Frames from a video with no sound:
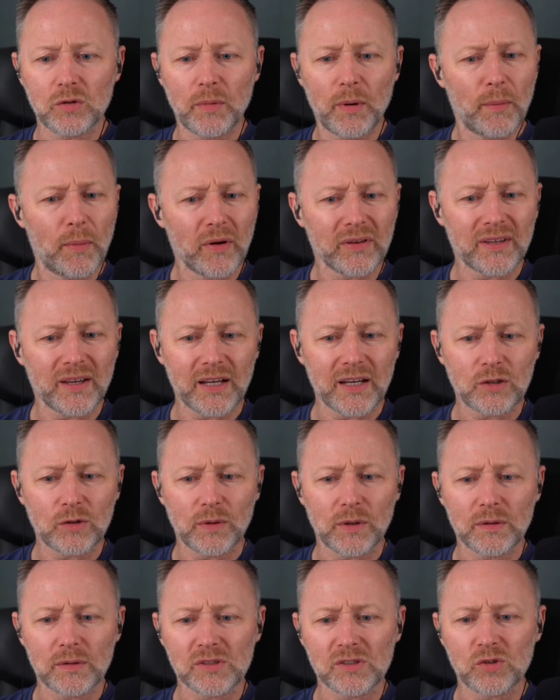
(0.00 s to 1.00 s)
My mum died
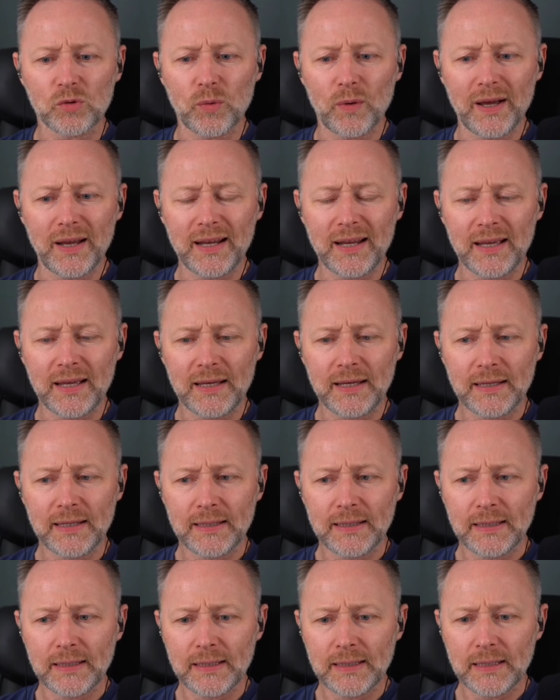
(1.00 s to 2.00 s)
when I was 20.
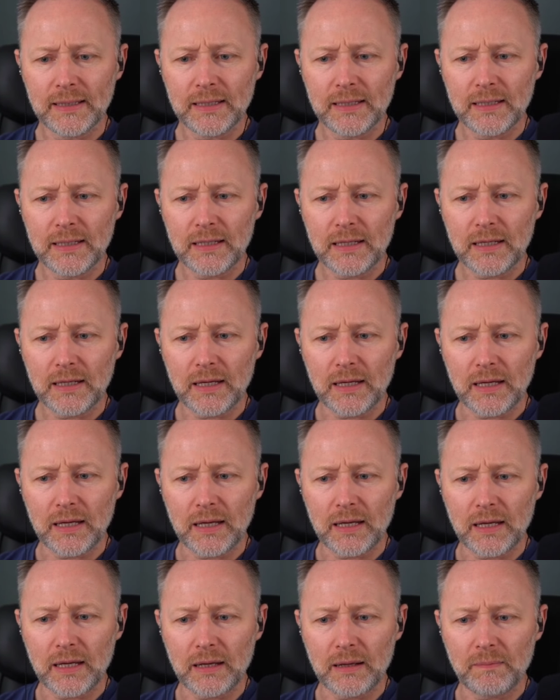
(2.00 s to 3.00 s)

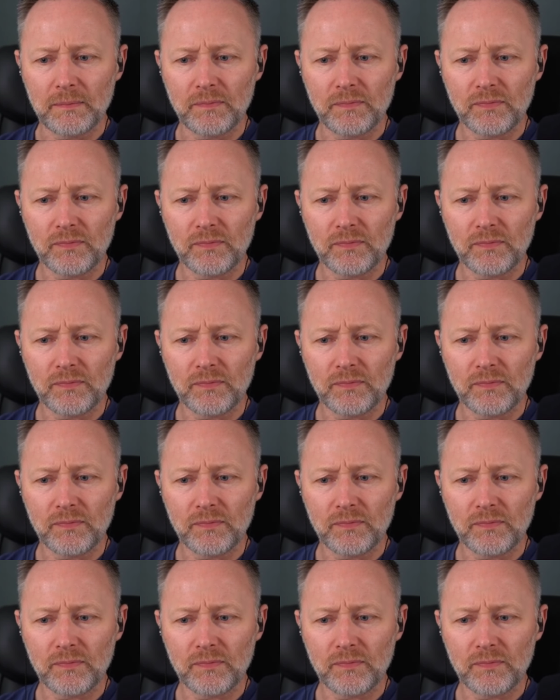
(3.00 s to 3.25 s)
I